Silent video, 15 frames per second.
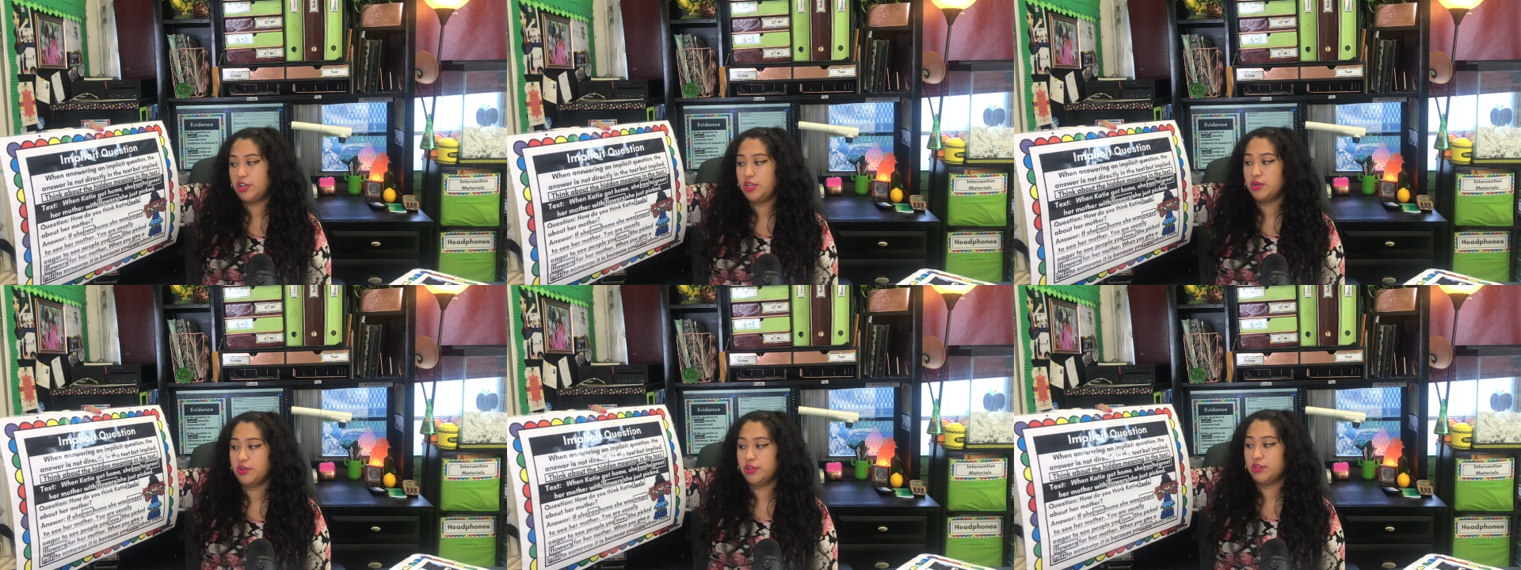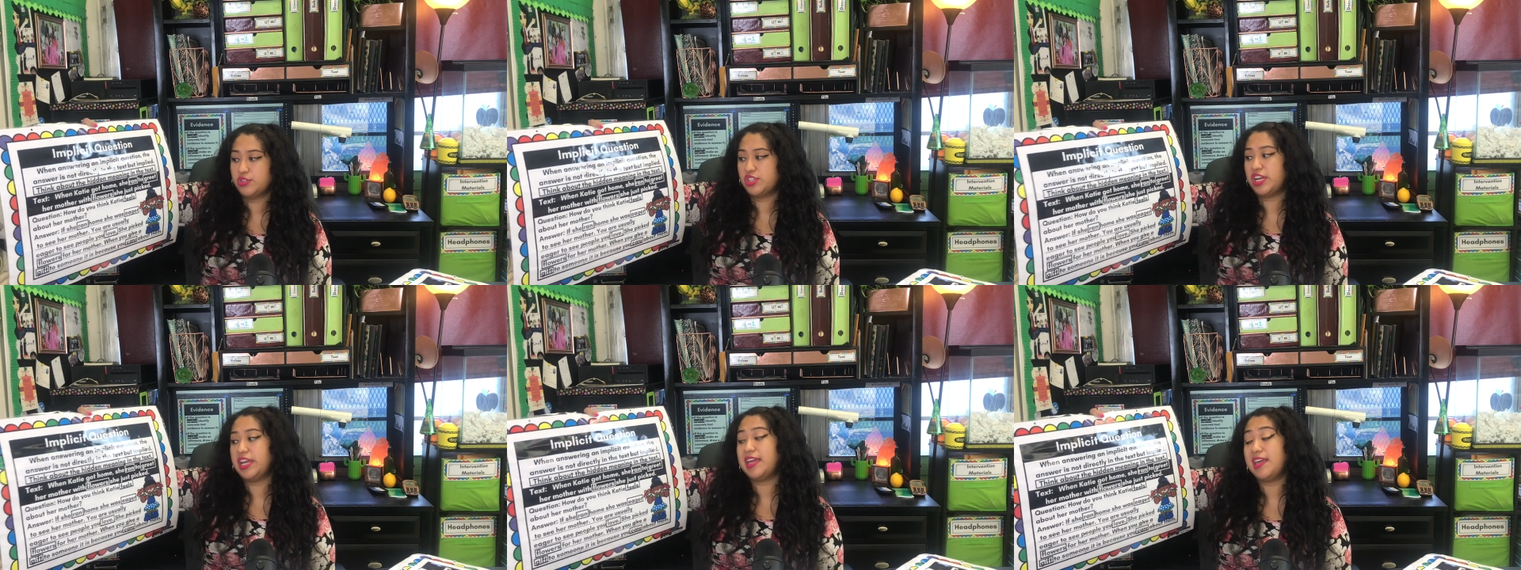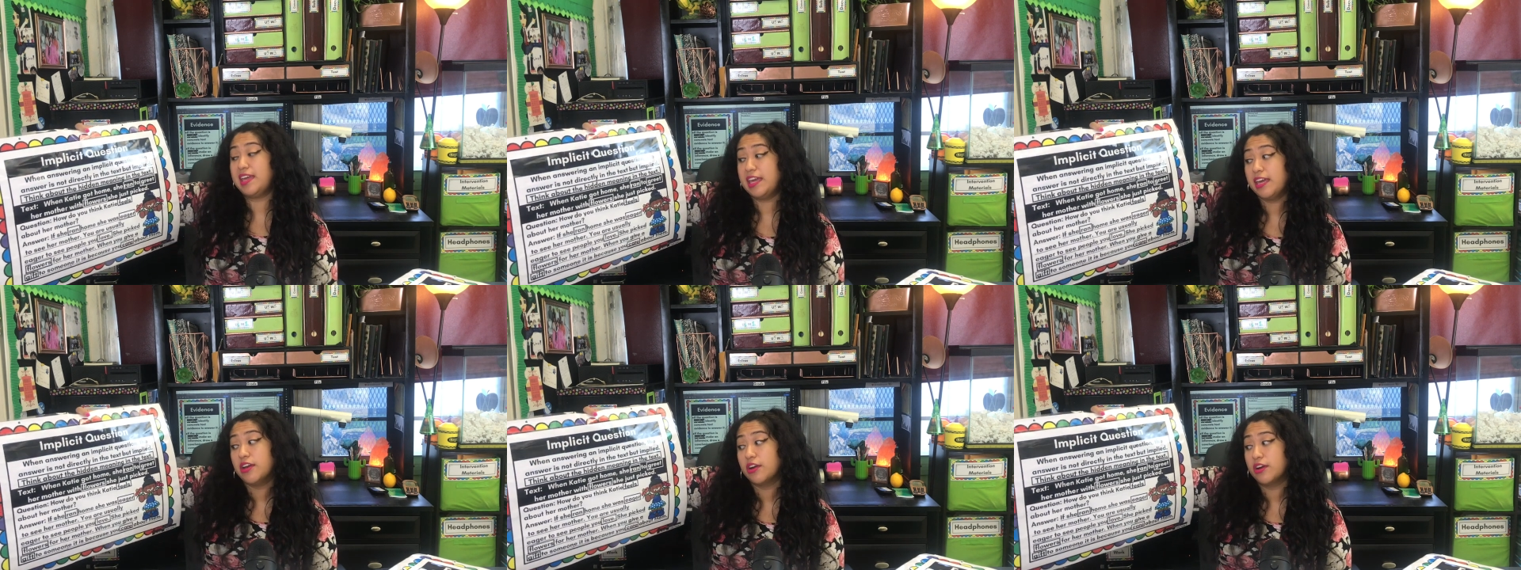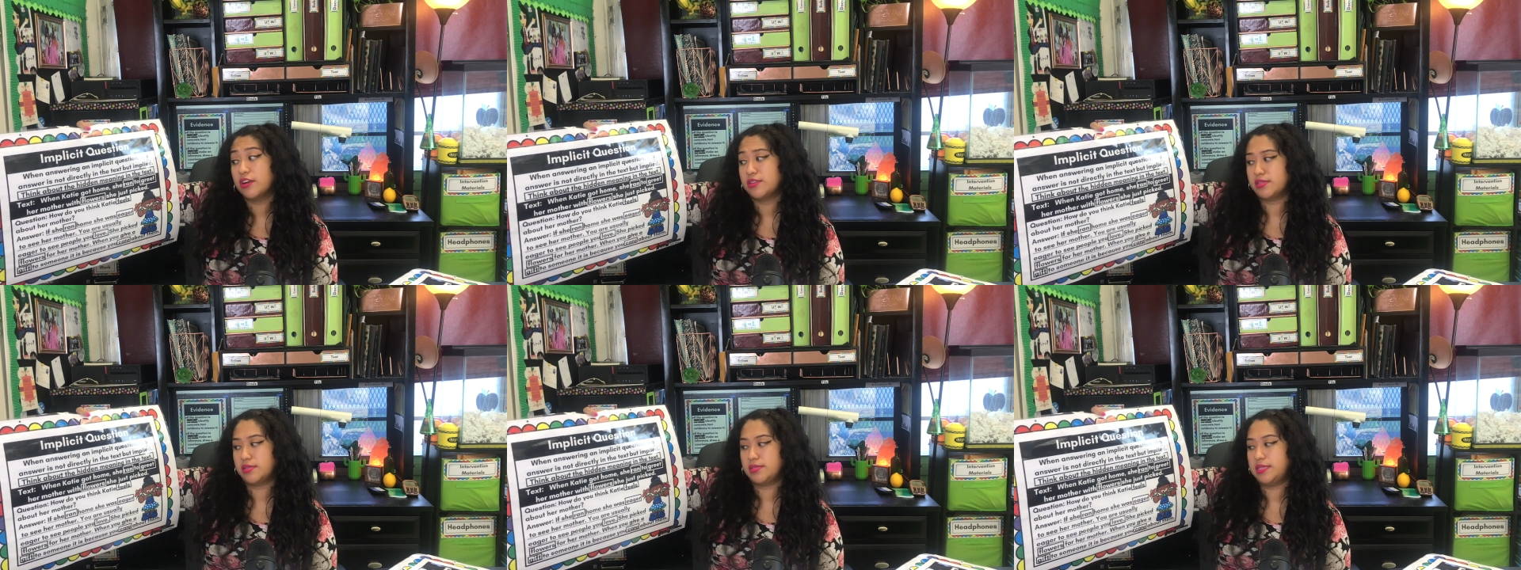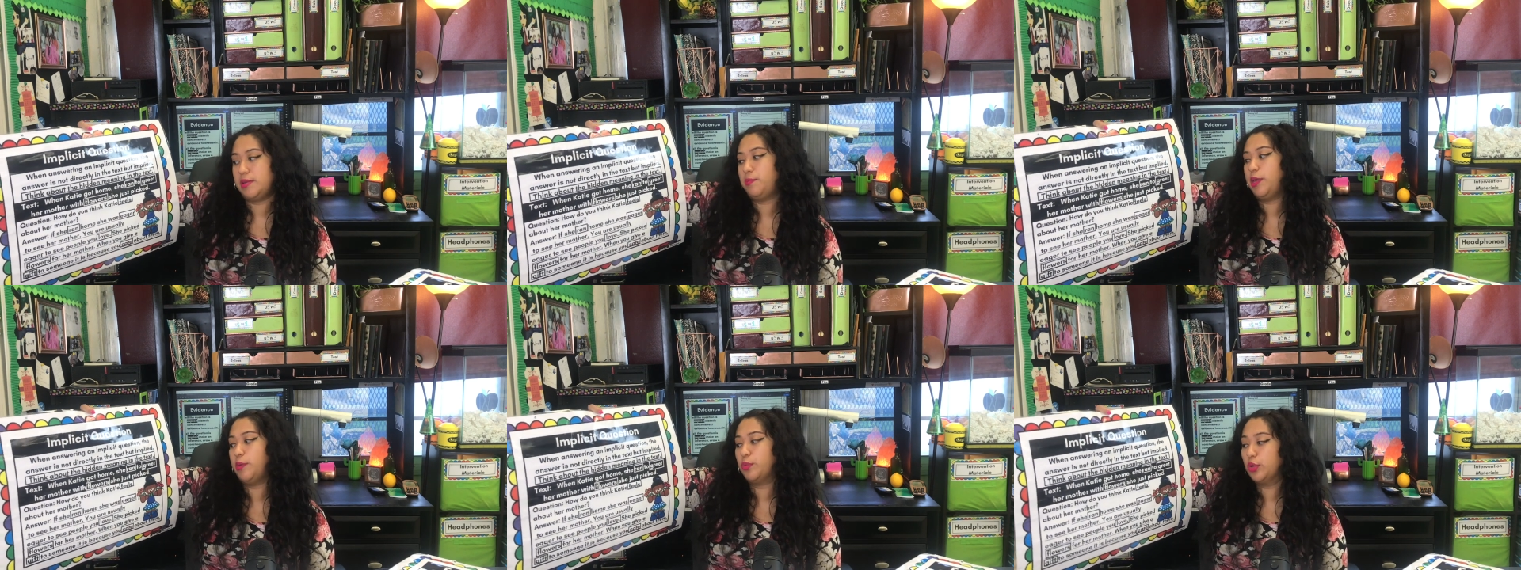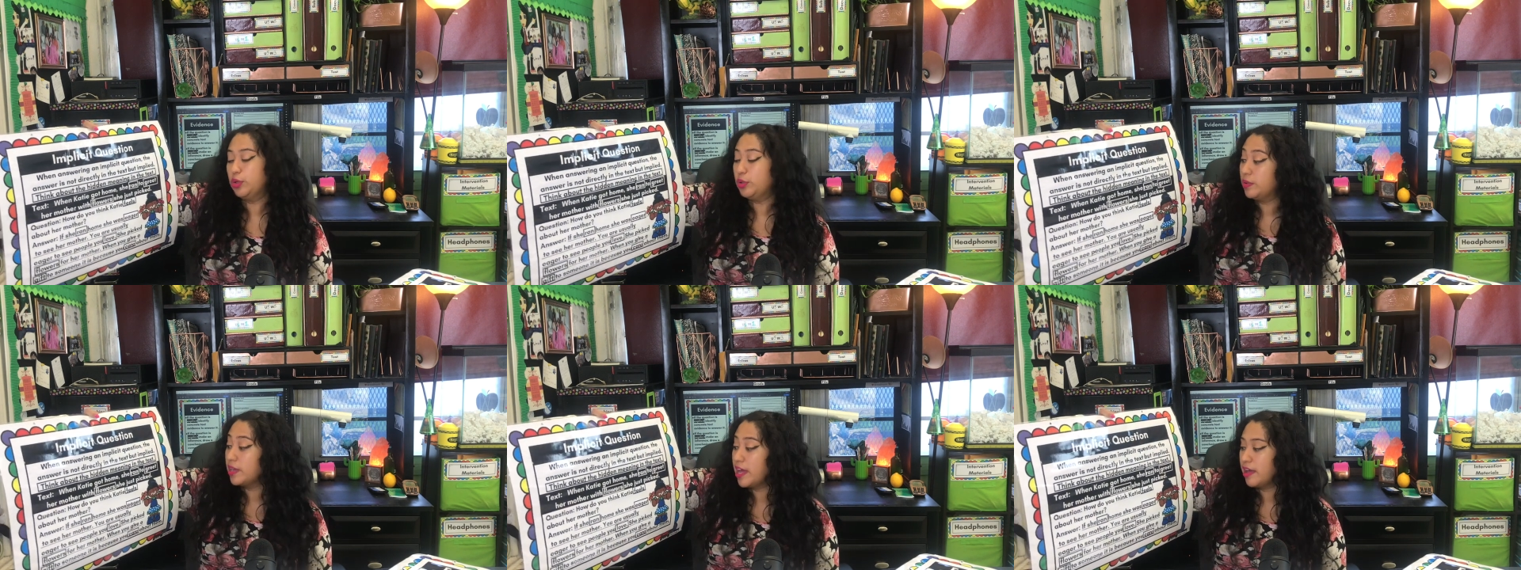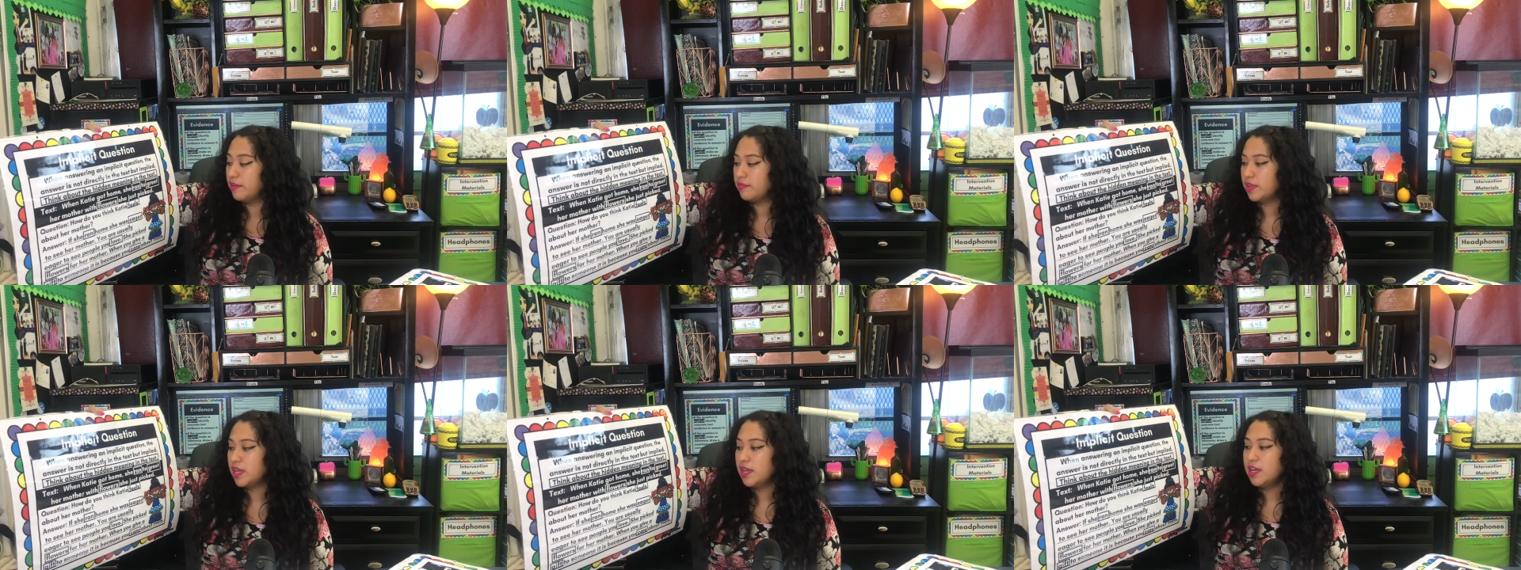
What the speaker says: You're usually eager to see people you love.